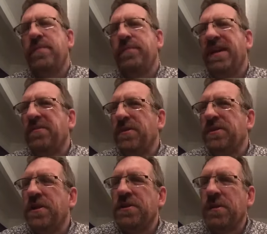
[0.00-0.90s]
But you have to be a
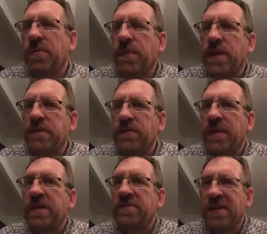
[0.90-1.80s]
certain type of person for
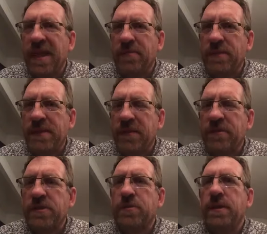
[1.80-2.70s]
that. So you have to be
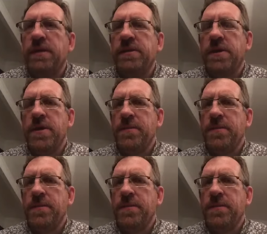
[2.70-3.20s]
self-disciplined.